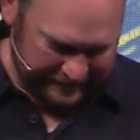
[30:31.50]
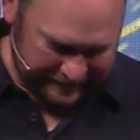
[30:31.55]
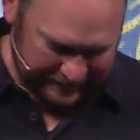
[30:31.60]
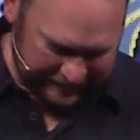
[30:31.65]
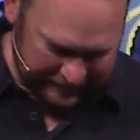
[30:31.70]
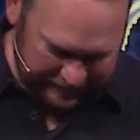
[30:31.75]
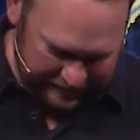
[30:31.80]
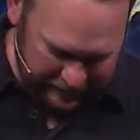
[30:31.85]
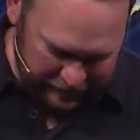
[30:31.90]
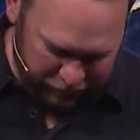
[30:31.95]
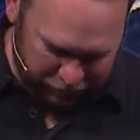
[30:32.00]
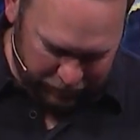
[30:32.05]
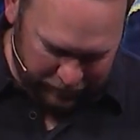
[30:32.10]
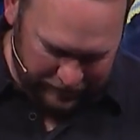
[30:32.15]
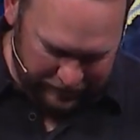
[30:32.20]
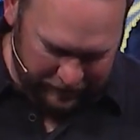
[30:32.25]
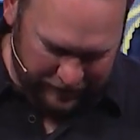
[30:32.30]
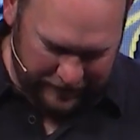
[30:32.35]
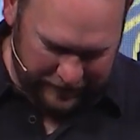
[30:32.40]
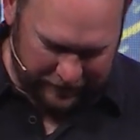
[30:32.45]
God, thanks for
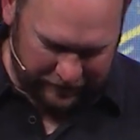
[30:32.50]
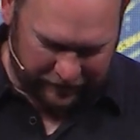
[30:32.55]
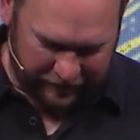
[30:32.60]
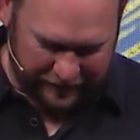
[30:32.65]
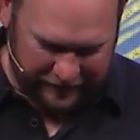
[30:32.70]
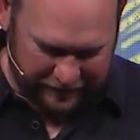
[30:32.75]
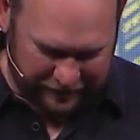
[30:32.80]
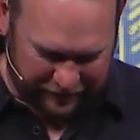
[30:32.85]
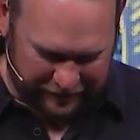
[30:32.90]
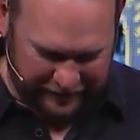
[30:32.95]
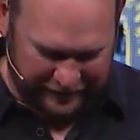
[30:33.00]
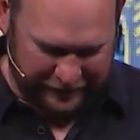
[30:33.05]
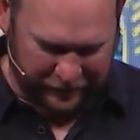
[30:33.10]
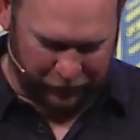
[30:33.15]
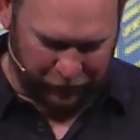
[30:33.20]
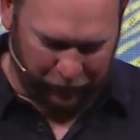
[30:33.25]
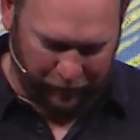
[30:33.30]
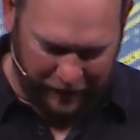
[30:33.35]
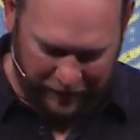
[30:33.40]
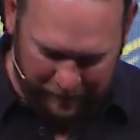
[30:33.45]
giving us this
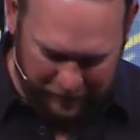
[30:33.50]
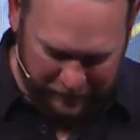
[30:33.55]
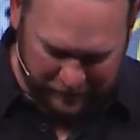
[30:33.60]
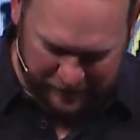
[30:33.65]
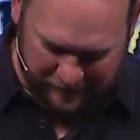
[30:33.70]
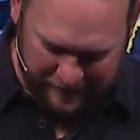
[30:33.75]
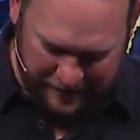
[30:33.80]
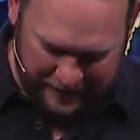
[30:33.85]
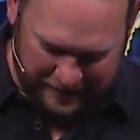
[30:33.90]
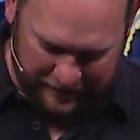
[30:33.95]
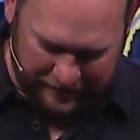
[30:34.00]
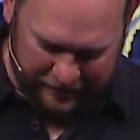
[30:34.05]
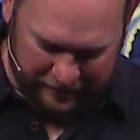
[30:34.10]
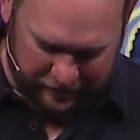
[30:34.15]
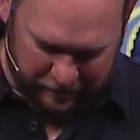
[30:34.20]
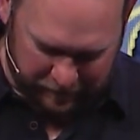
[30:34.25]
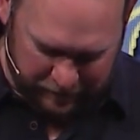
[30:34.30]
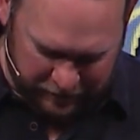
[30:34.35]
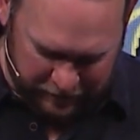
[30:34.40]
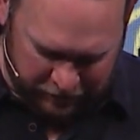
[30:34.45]
incredible command that
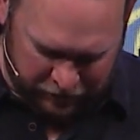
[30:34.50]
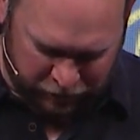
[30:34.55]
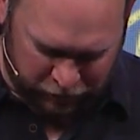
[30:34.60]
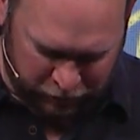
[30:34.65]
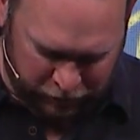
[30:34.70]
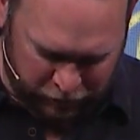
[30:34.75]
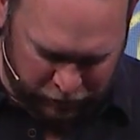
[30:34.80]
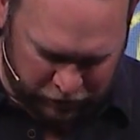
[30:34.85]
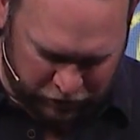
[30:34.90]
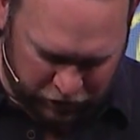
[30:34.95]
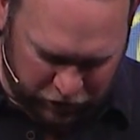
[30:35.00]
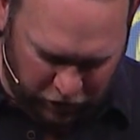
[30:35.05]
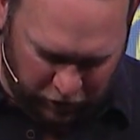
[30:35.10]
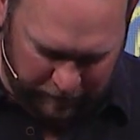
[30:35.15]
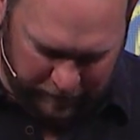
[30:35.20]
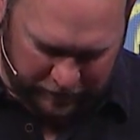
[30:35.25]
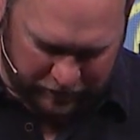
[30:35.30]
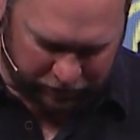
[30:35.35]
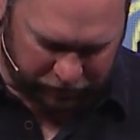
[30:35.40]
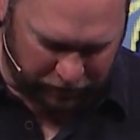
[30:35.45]
has the potential to do so
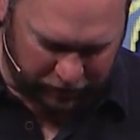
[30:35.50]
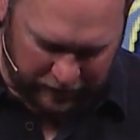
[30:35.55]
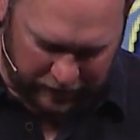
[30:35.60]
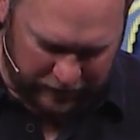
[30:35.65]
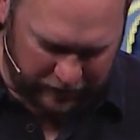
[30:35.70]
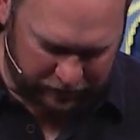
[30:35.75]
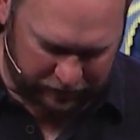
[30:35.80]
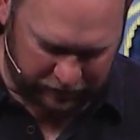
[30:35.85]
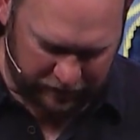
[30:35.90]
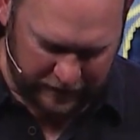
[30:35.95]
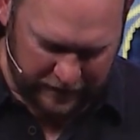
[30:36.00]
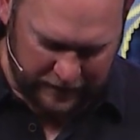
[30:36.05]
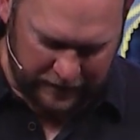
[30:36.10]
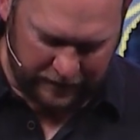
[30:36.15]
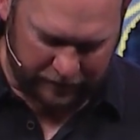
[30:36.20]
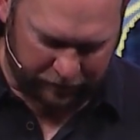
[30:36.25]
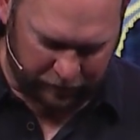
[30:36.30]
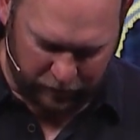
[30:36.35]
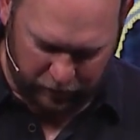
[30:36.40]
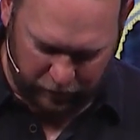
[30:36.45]
much for us
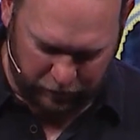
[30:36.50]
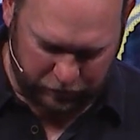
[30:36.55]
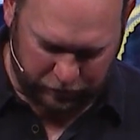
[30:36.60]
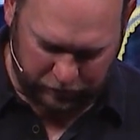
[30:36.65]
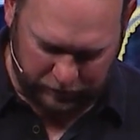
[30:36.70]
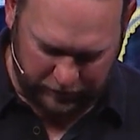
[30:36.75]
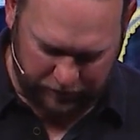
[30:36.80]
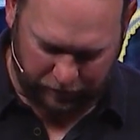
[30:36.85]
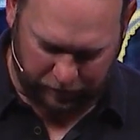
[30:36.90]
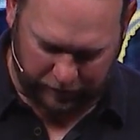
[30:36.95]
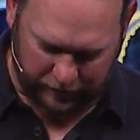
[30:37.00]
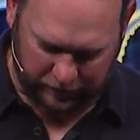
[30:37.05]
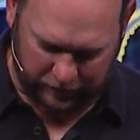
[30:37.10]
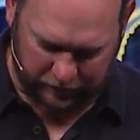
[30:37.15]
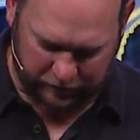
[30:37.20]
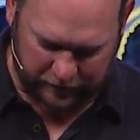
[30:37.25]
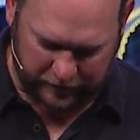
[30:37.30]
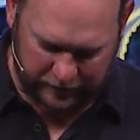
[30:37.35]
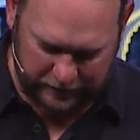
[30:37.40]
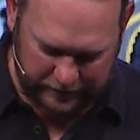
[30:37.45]
and for those who live around
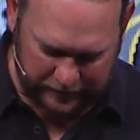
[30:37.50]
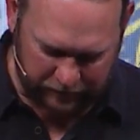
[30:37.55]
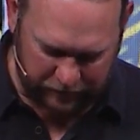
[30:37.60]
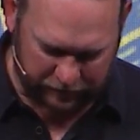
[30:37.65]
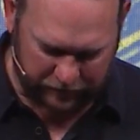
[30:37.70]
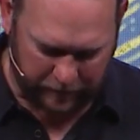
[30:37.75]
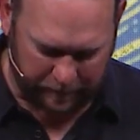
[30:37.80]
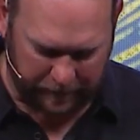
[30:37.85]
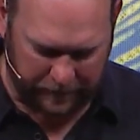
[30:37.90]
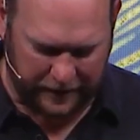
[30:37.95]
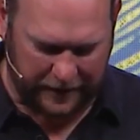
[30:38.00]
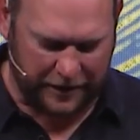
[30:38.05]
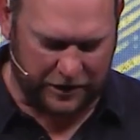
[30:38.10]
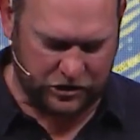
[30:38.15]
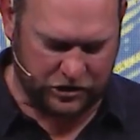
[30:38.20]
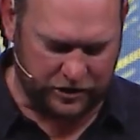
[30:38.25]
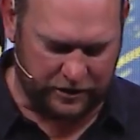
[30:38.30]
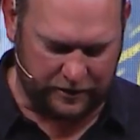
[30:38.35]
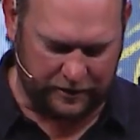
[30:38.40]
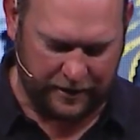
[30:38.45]
us. God, give us a
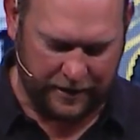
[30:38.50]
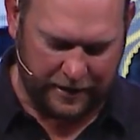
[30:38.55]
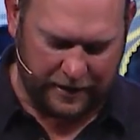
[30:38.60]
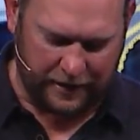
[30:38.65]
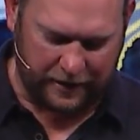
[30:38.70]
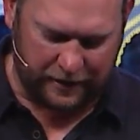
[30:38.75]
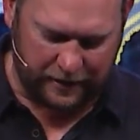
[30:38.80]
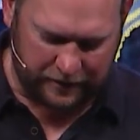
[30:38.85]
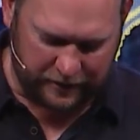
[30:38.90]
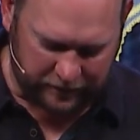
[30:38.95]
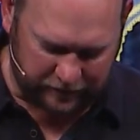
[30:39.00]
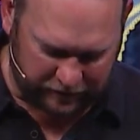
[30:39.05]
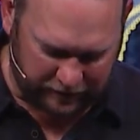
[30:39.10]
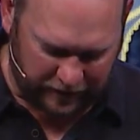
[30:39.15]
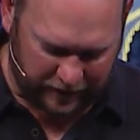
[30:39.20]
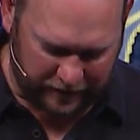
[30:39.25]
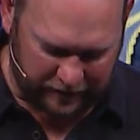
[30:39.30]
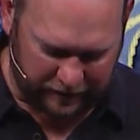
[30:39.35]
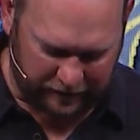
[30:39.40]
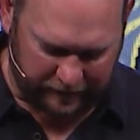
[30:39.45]
passion and a
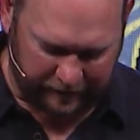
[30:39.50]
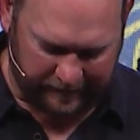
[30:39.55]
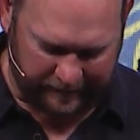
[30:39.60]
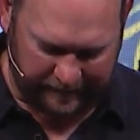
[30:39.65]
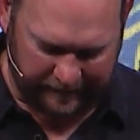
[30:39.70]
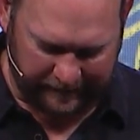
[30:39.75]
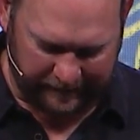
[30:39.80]
desire